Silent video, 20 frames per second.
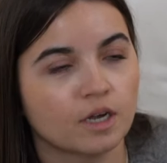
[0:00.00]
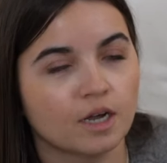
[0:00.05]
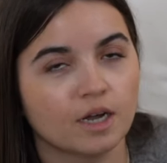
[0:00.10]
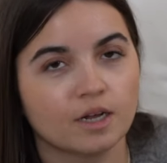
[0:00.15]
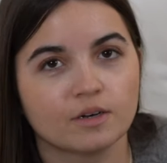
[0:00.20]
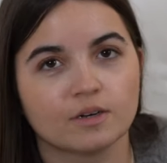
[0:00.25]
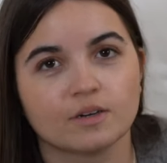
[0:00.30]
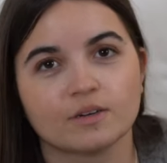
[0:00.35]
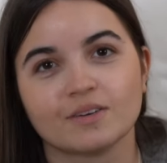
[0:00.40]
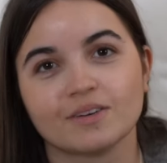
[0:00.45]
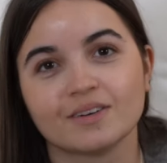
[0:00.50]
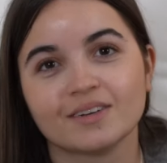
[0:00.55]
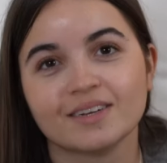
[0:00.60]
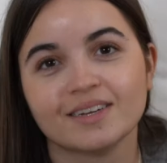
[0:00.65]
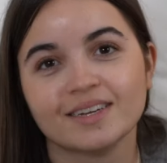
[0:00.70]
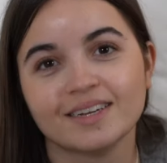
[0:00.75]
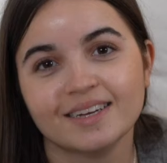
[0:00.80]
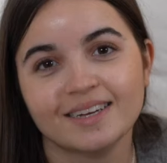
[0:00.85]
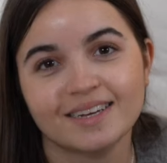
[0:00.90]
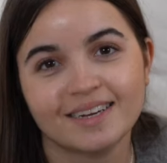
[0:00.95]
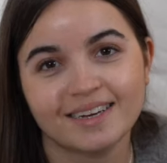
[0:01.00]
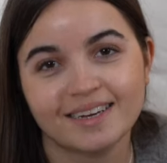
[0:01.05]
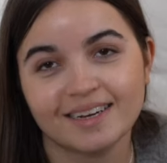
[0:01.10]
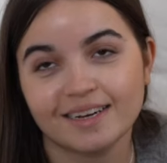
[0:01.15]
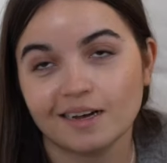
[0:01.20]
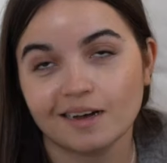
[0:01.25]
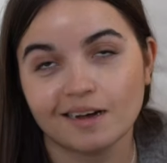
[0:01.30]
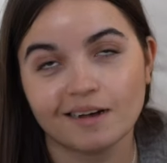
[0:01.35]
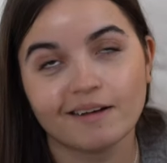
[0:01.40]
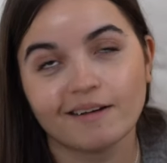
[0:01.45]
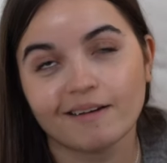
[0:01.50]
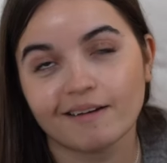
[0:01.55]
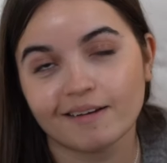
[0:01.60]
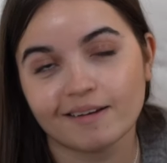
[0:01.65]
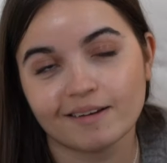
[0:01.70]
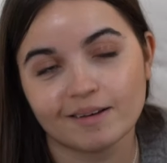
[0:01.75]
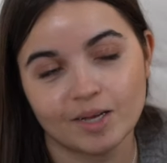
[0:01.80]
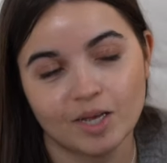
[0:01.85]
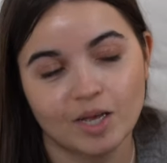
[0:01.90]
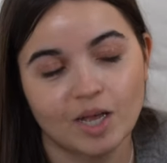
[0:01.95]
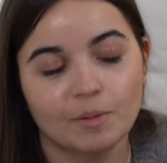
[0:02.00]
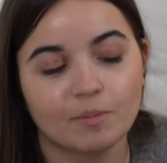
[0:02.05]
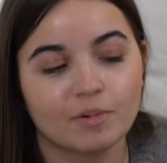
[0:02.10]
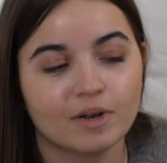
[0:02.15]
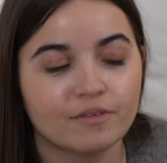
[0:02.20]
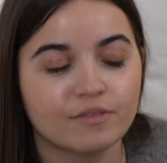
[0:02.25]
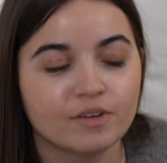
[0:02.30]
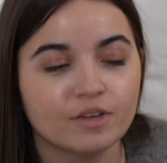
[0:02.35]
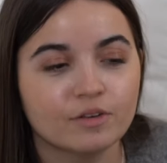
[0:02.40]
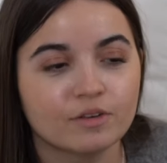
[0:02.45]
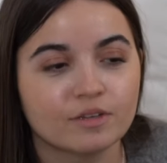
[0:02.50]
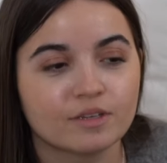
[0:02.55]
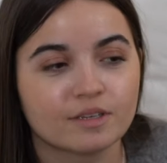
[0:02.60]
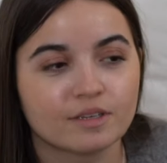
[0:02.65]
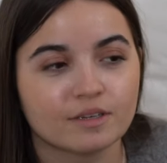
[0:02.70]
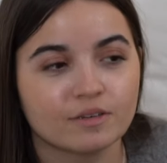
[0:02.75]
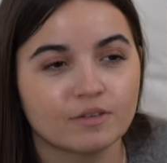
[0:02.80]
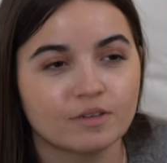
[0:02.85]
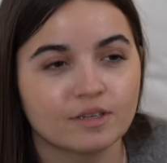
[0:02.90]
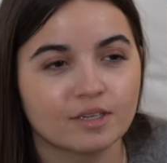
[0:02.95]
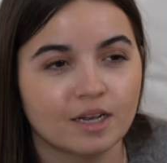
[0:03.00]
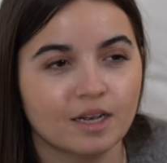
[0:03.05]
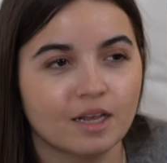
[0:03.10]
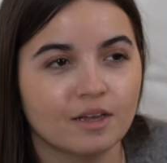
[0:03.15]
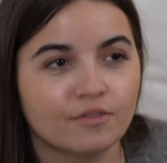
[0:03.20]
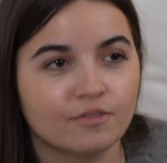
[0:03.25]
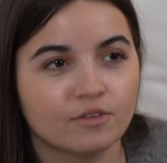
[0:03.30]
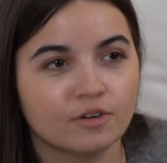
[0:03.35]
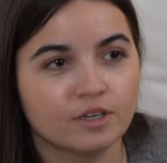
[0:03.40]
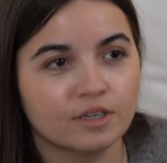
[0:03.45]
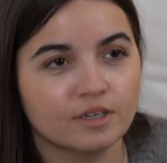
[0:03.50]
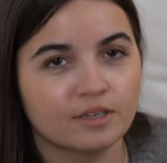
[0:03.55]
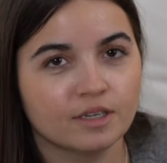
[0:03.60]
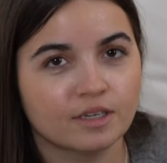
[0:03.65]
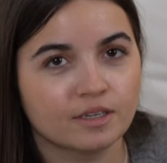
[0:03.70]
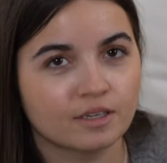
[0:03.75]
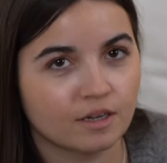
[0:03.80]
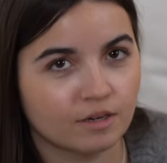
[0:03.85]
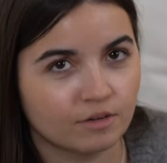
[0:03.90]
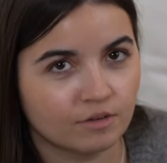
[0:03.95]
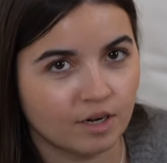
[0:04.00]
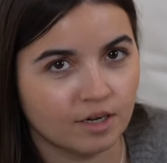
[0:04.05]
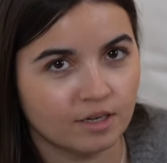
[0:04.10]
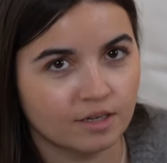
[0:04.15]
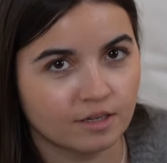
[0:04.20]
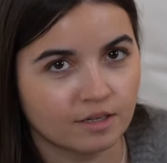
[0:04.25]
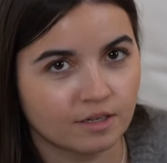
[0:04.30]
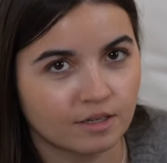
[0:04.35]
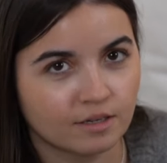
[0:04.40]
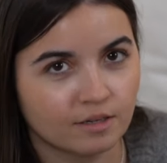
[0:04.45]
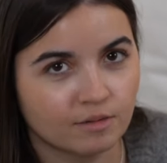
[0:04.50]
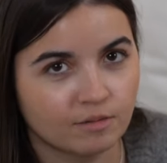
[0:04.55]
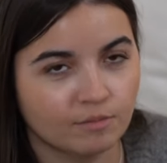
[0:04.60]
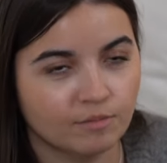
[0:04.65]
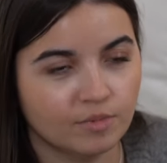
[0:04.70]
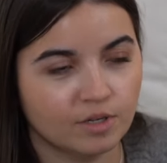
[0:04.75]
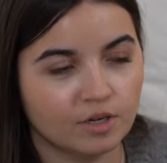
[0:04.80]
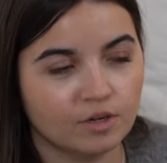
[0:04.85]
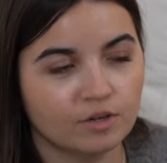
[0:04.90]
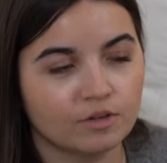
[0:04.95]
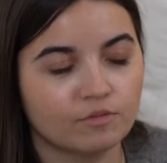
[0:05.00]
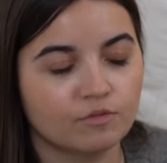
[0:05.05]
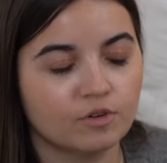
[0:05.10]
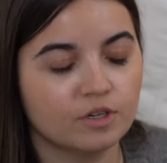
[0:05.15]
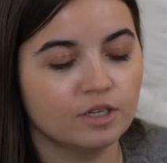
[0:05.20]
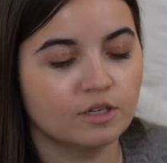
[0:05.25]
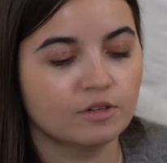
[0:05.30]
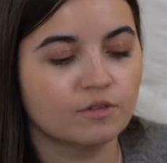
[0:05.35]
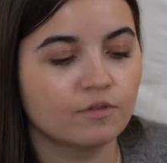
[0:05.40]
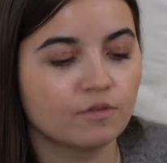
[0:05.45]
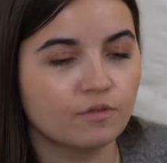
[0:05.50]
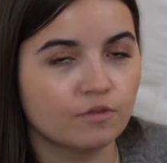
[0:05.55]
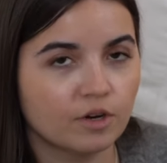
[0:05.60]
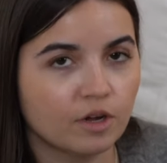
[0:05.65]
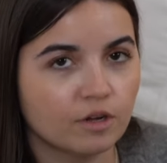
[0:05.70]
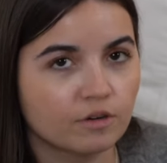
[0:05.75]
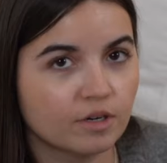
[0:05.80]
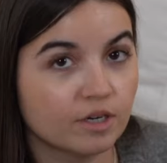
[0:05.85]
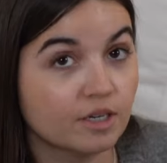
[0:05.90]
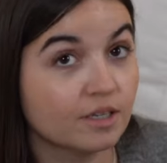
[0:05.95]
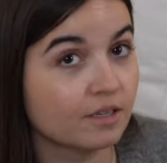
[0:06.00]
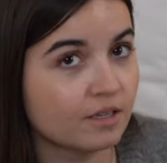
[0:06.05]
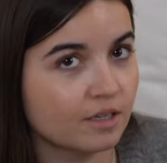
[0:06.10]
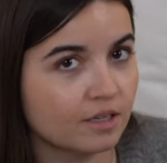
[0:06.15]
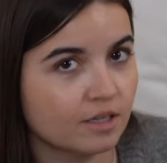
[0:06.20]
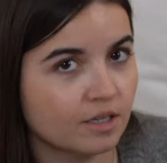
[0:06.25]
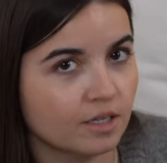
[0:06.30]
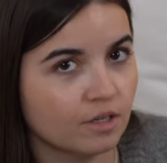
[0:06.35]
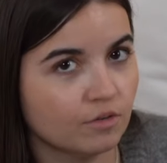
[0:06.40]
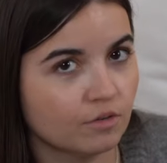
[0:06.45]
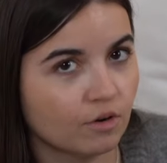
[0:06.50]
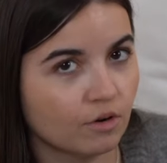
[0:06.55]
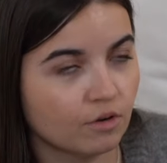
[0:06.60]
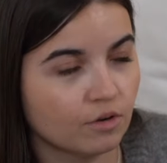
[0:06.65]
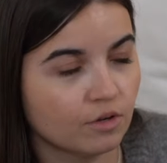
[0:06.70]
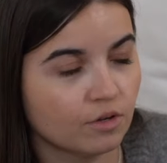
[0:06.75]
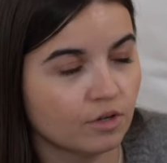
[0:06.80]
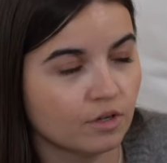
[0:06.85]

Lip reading: I don't know. But I think you say like 3600 because when it's 360 euro.